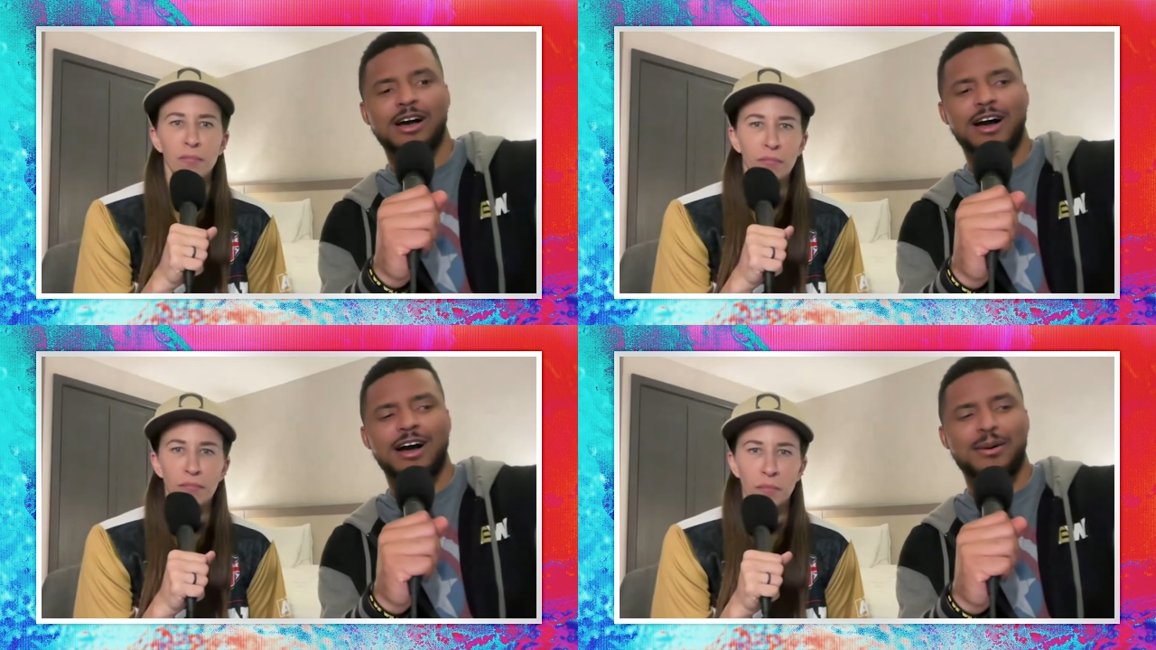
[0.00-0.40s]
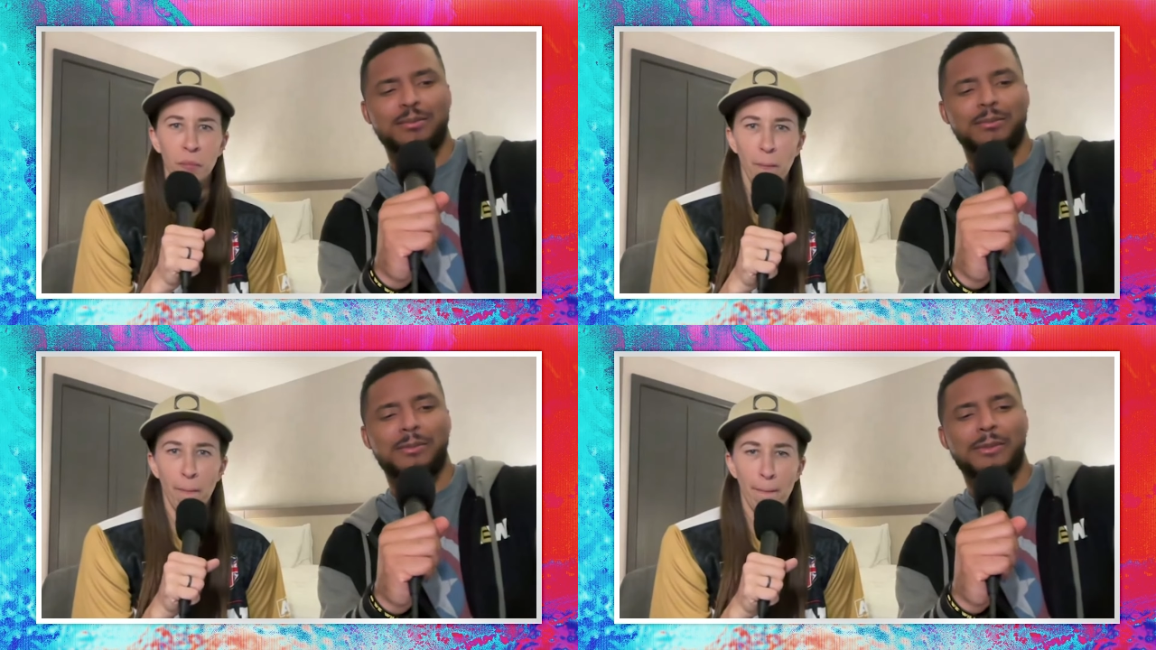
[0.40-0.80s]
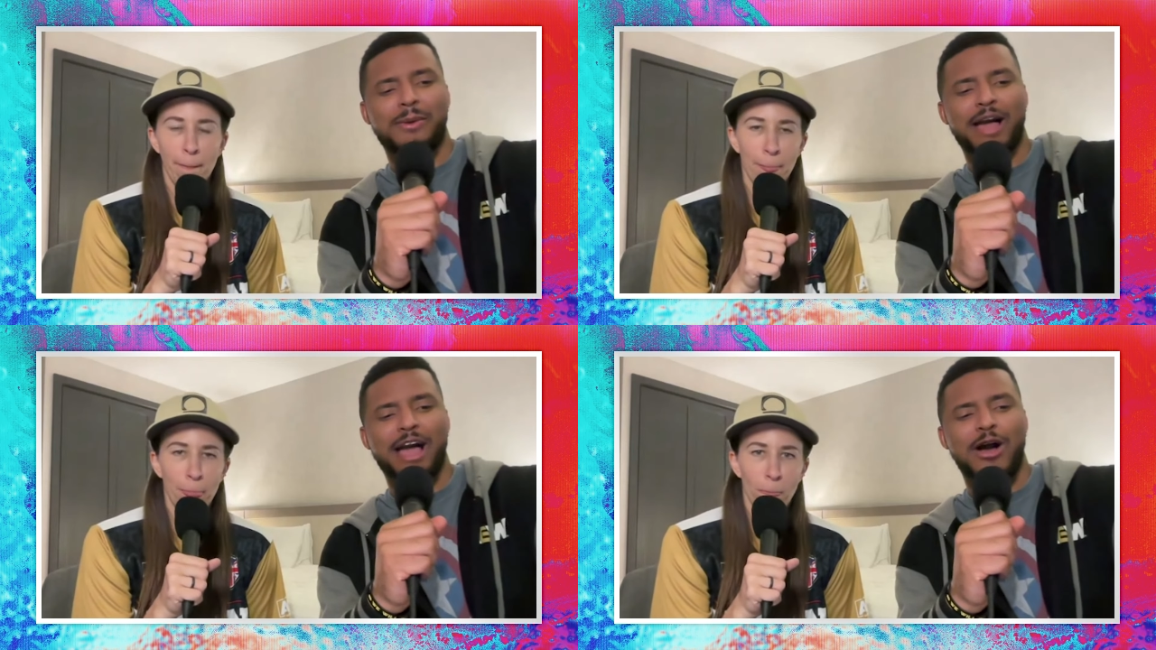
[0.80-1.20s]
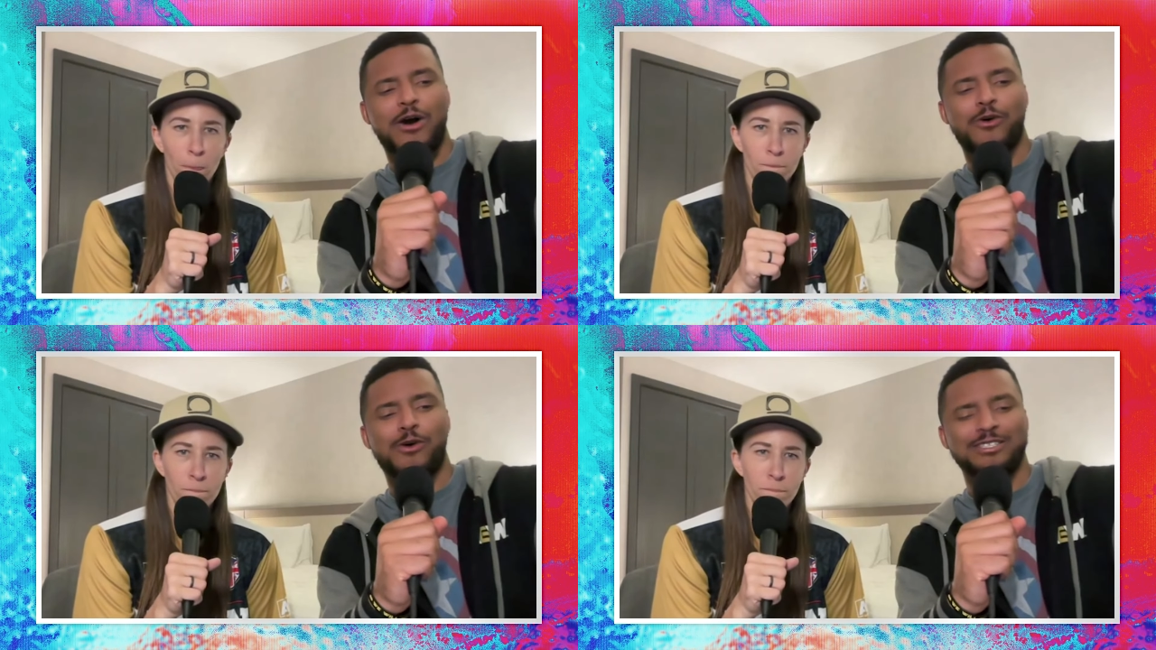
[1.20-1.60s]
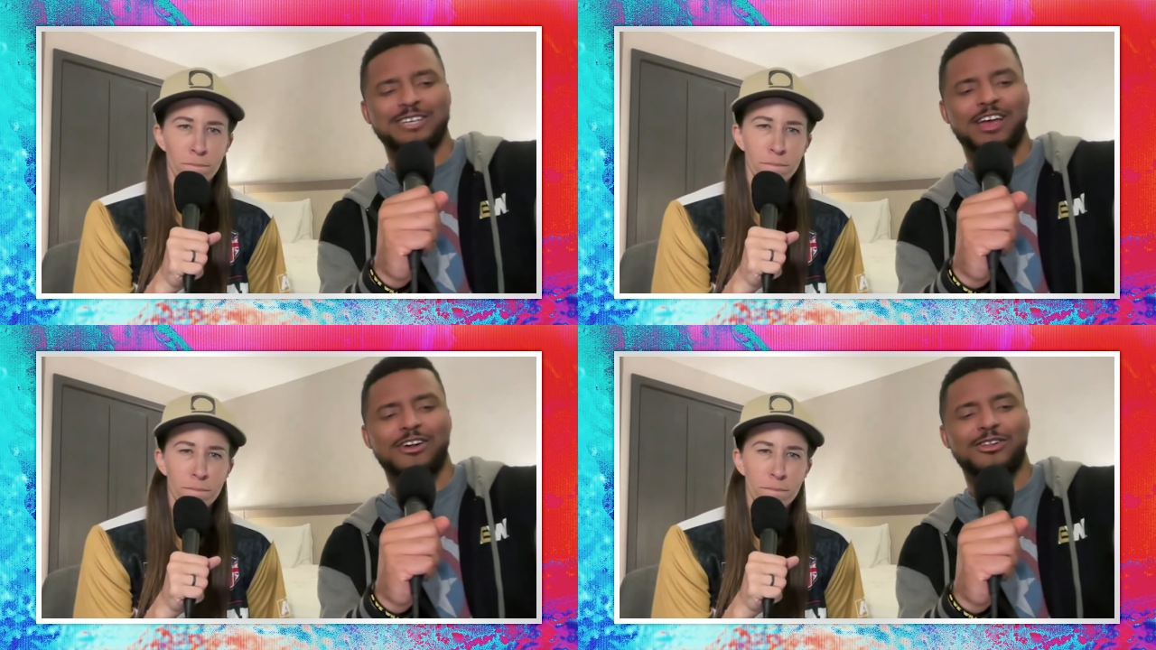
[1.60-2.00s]
Speaker 1: um, how a
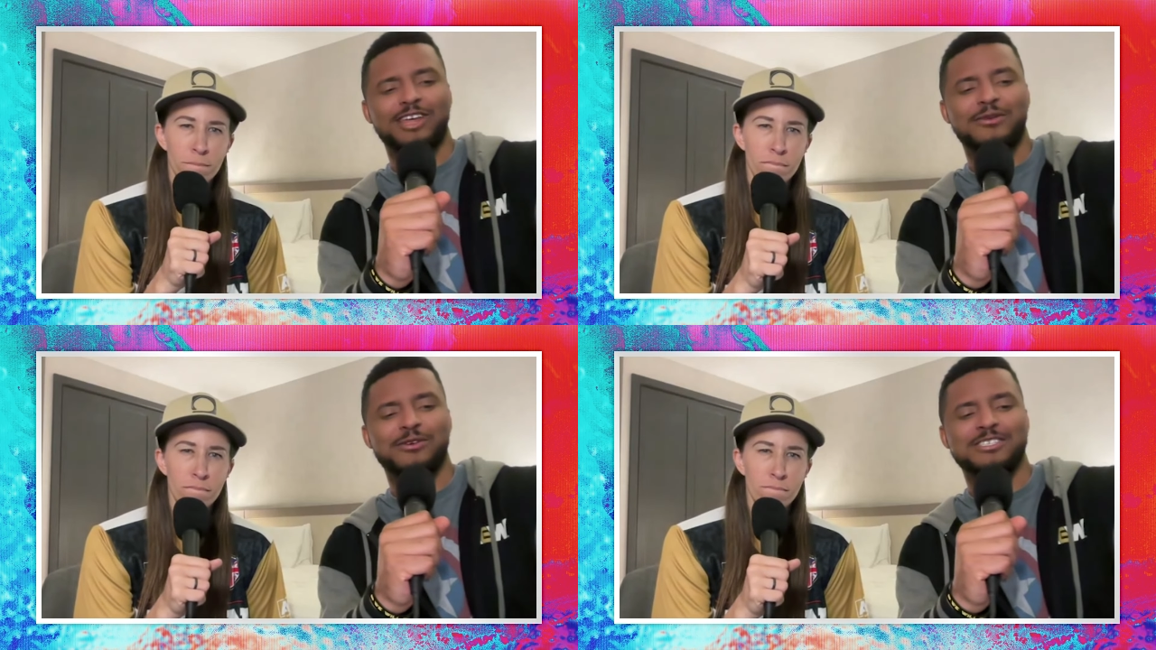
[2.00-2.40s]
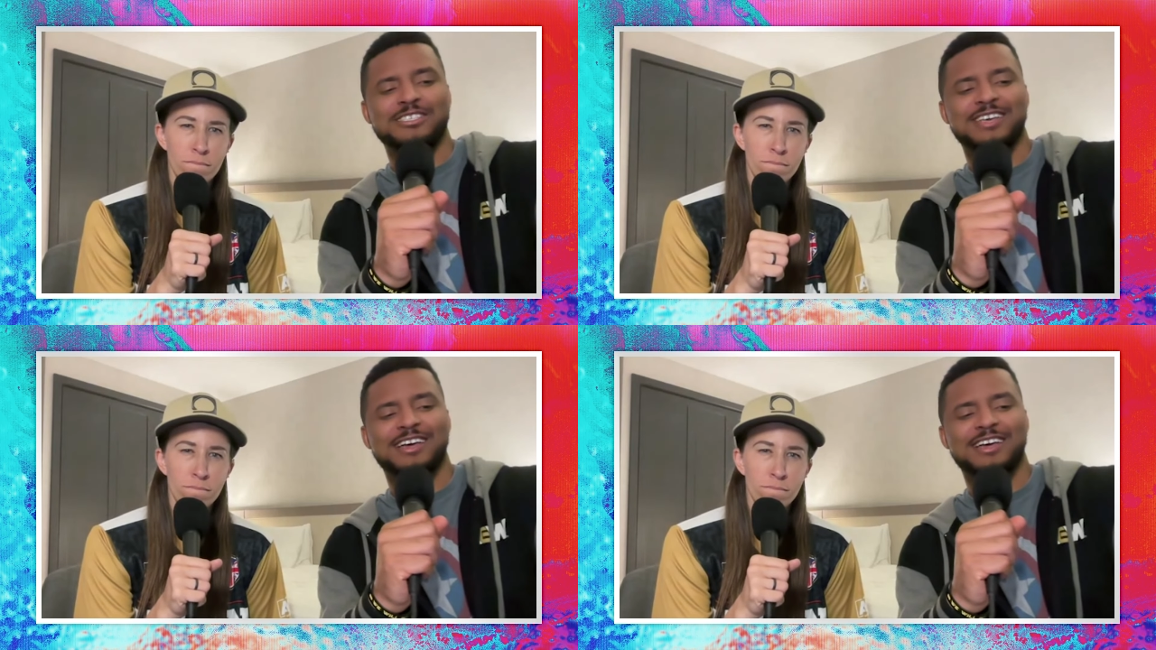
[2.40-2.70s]
title that was.